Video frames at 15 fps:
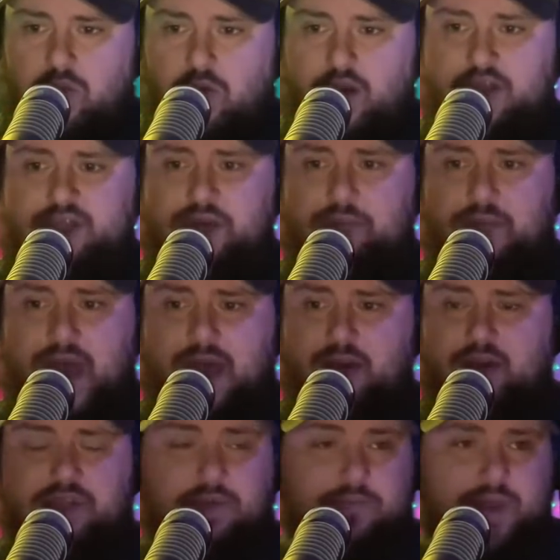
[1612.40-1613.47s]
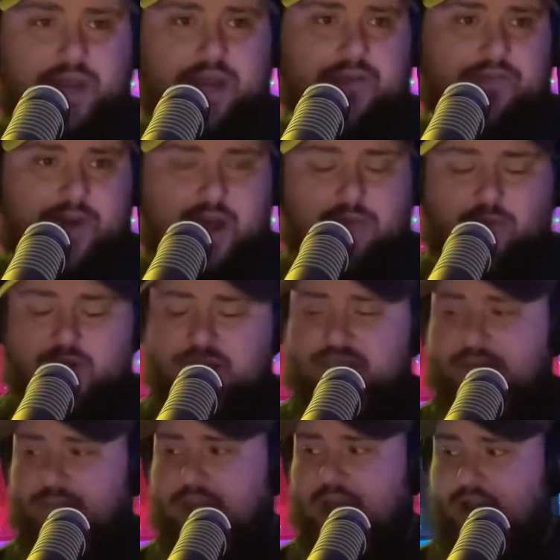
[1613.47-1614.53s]
What does it matter to me what
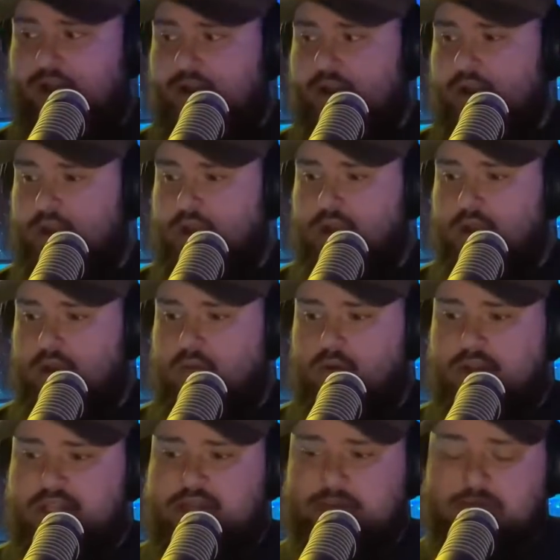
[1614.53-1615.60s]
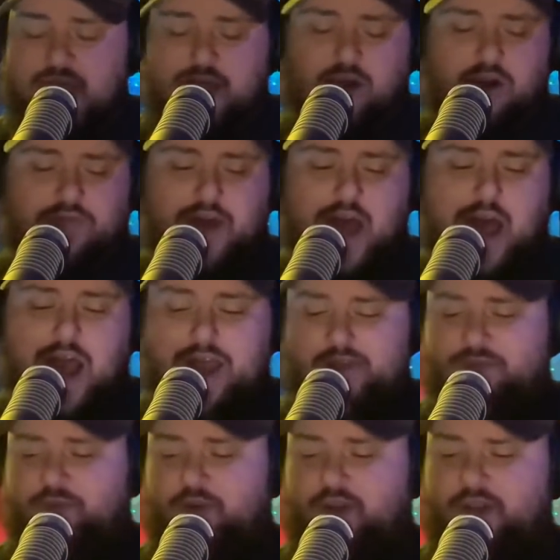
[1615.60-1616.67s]
does it matter if
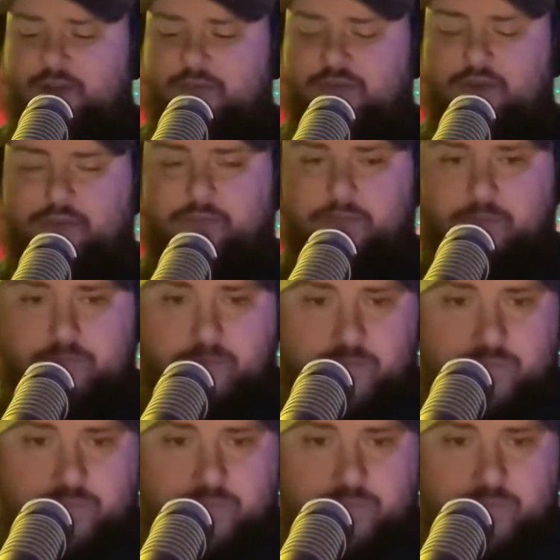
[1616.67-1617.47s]
I forgive him?